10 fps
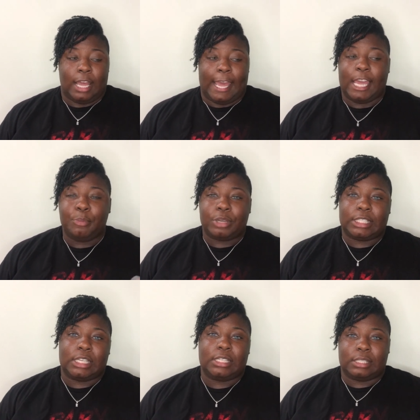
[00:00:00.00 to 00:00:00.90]
He
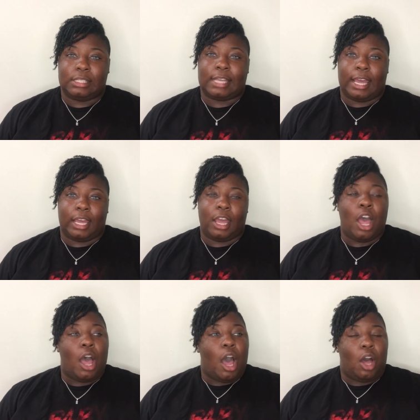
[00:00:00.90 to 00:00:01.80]
proceeds to say,
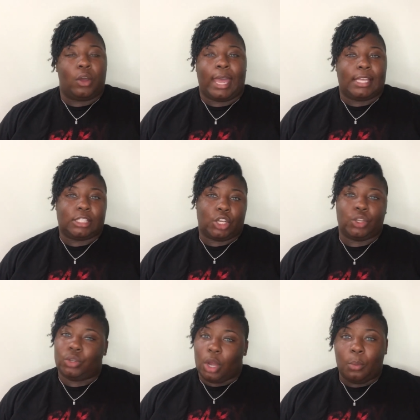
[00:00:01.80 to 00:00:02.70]
okay, so
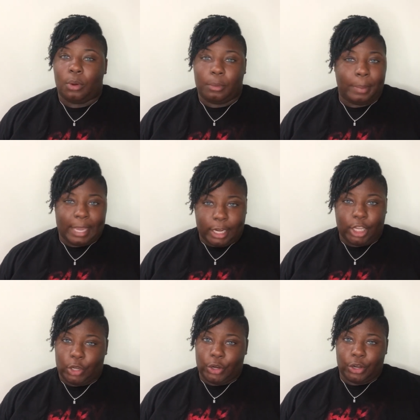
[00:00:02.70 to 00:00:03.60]
you don't want
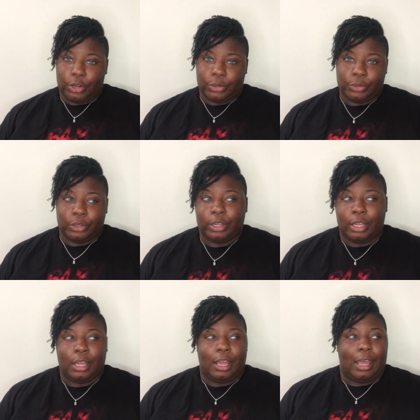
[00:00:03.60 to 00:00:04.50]
pedicure?
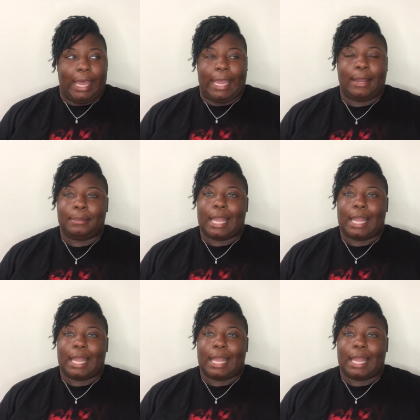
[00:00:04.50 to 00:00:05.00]
And I'm